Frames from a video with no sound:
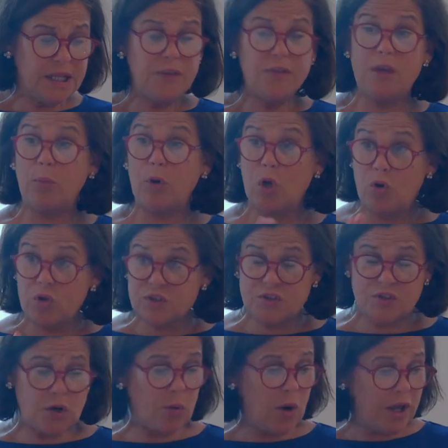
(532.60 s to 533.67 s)
They will
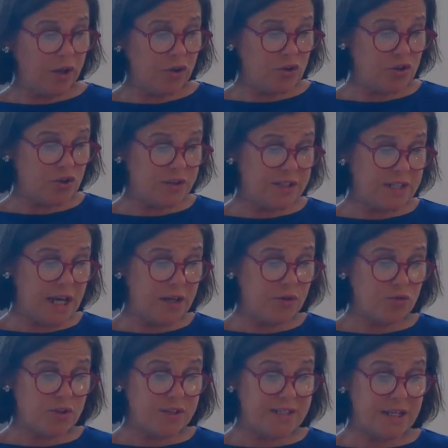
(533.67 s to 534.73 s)
also, I understand,
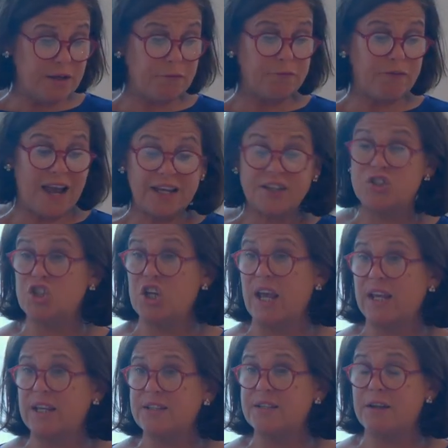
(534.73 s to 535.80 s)
receive
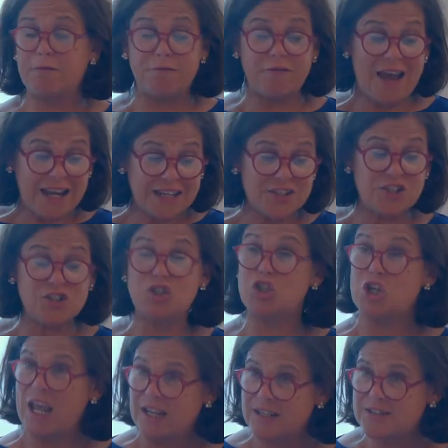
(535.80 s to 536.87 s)
fact-checked fact
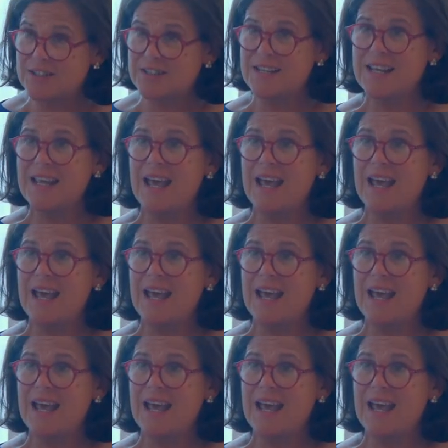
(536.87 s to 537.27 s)
-checked